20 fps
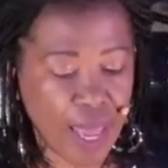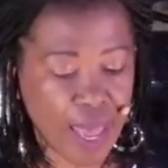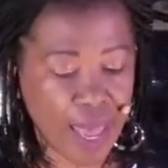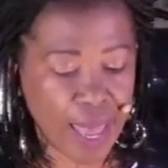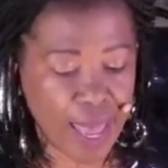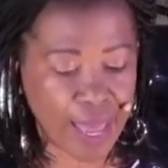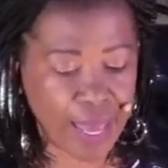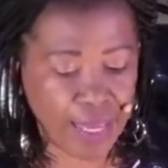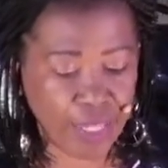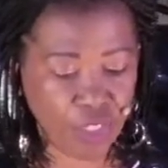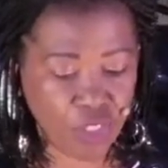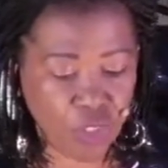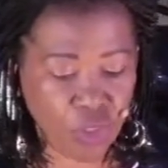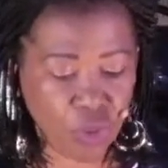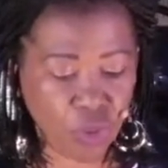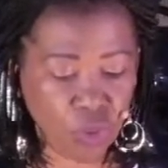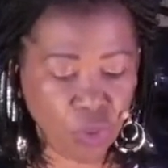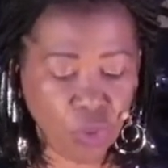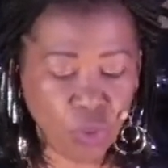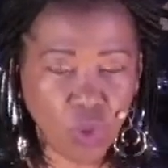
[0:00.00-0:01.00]
and
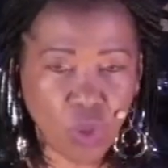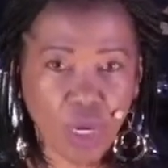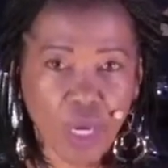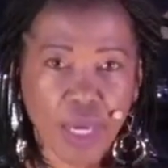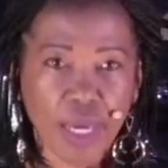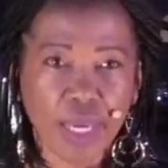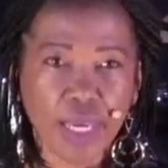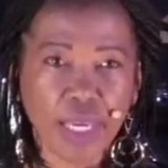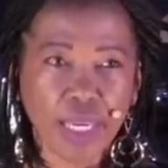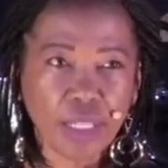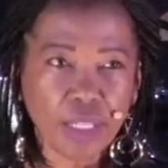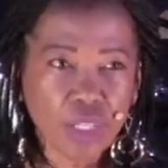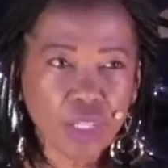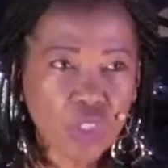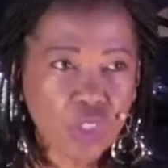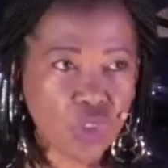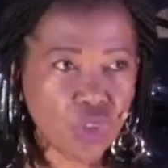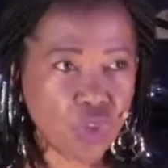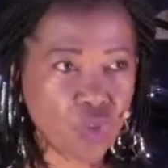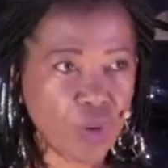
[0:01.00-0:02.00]
to
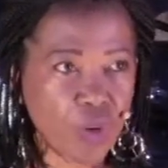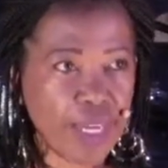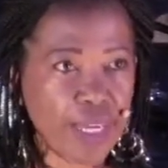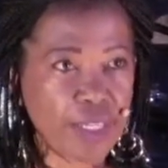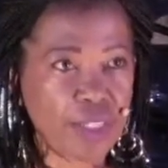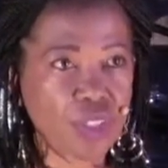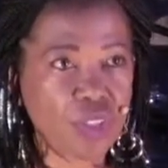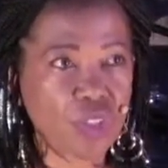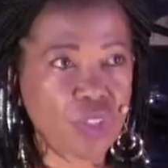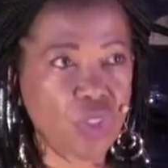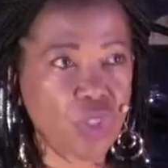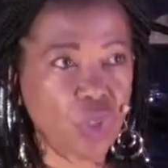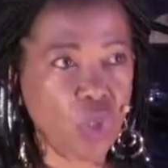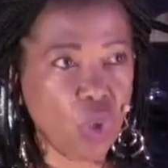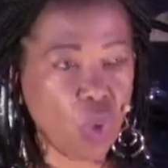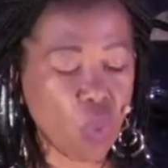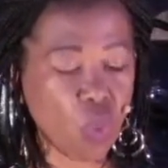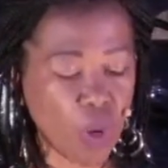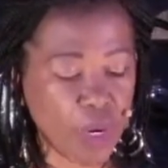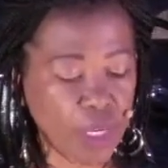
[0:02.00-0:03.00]
illustrate, you know,
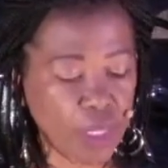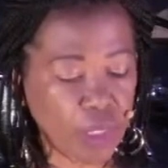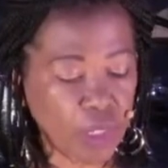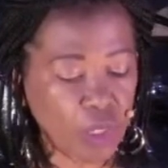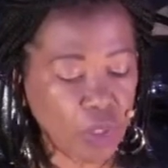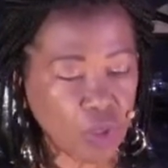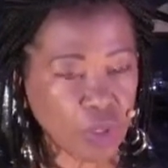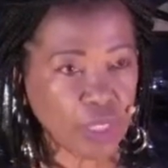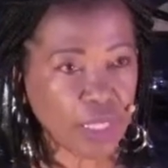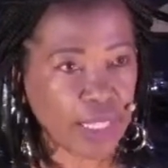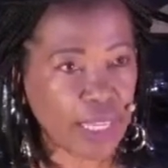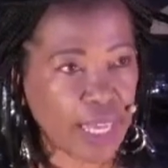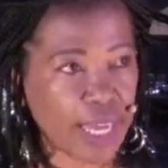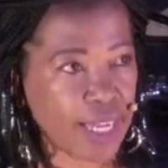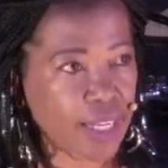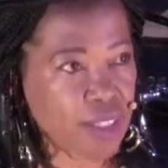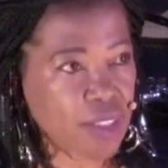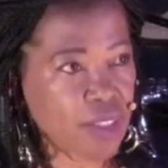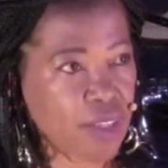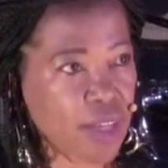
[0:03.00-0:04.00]
what it looked
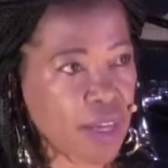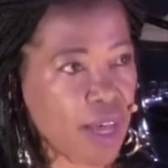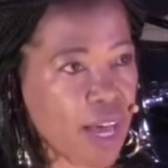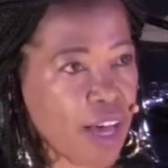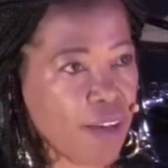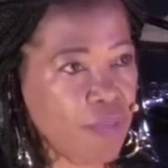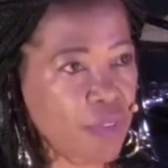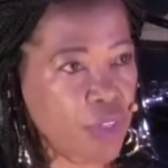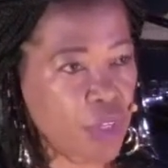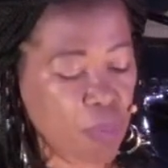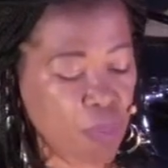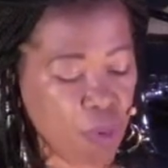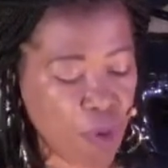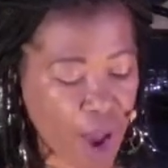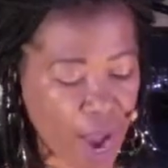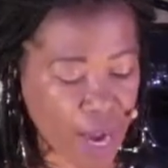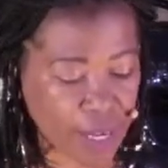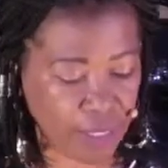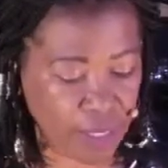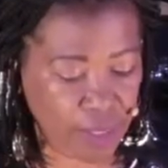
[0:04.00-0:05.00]
like to have their
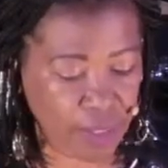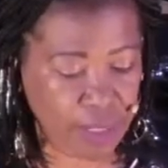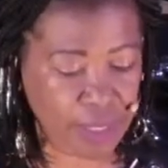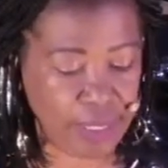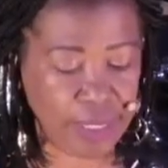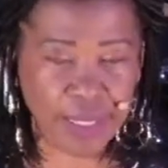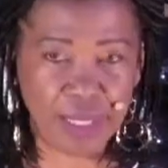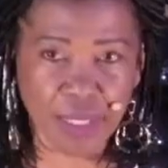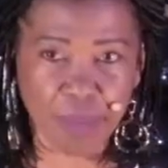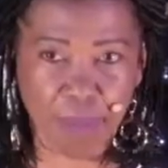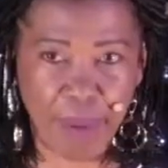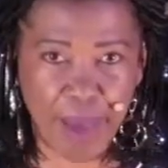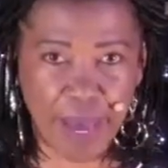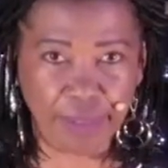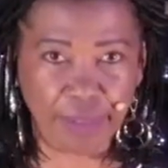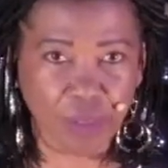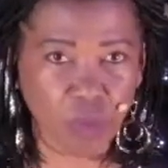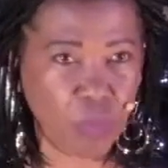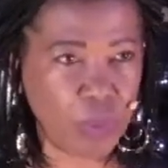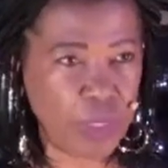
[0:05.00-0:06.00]
practical needs
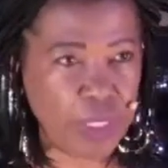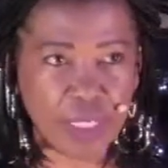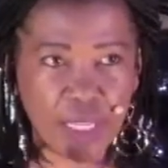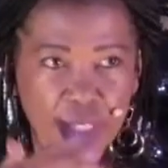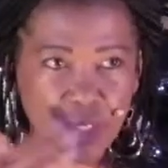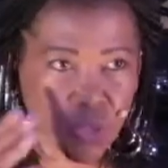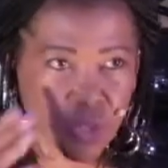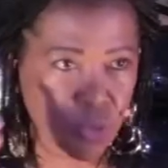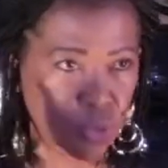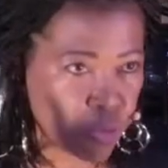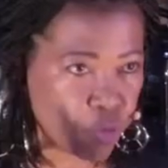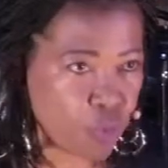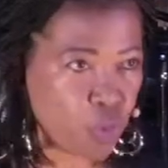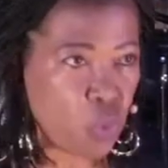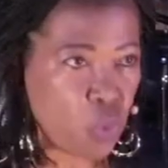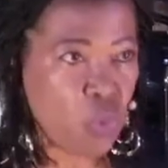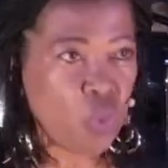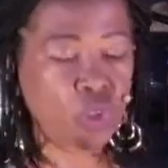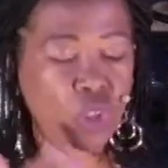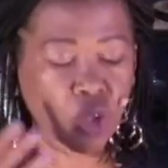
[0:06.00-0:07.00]
met. And we did this through
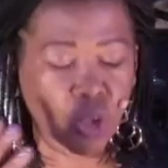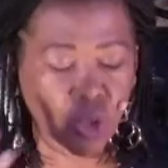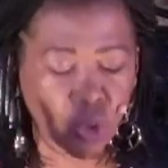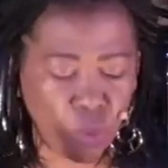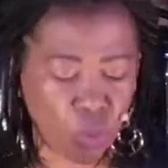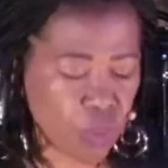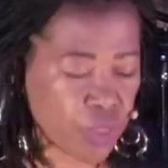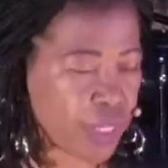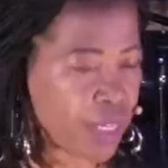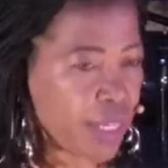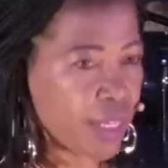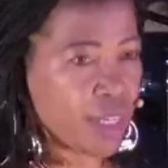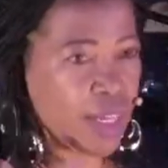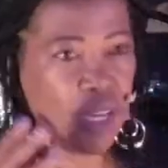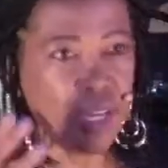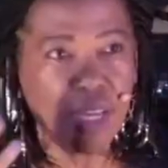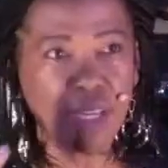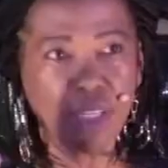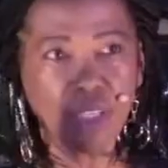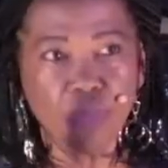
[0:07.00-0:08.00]
food, clothing,
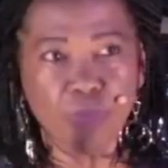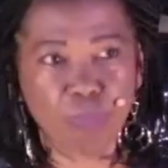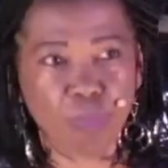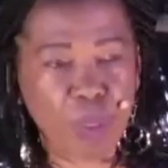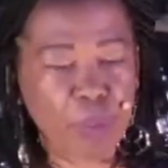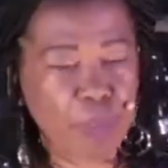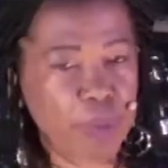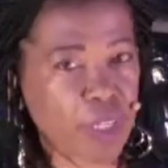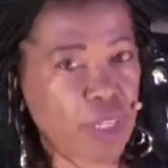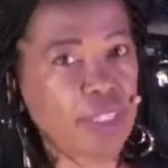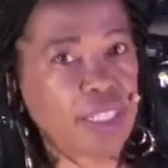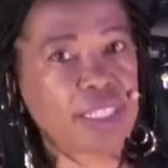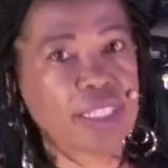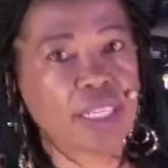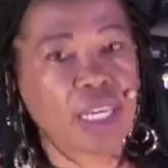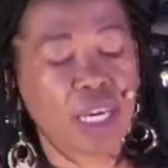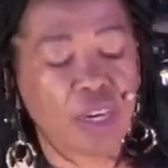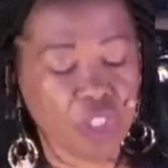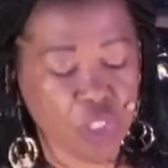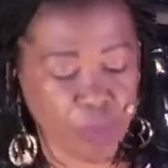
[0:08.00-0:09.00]
biblical
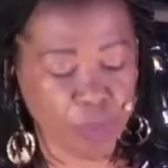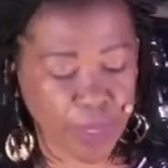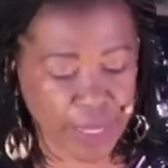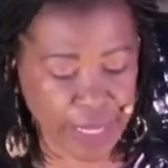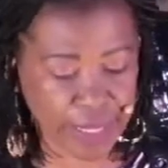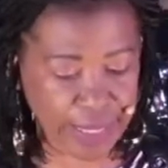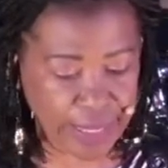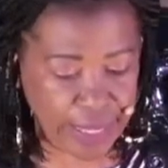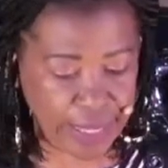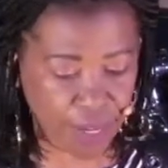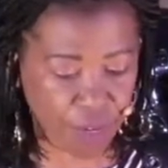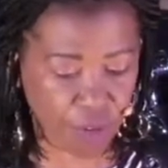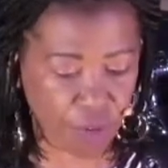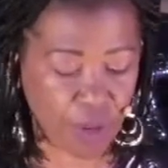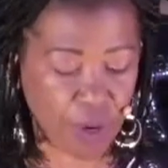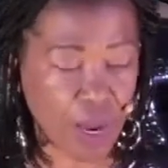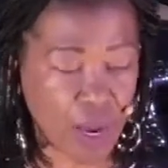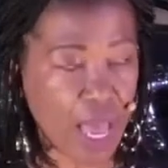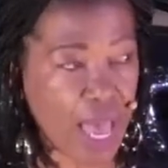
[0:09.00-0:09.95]
encouragement, etc.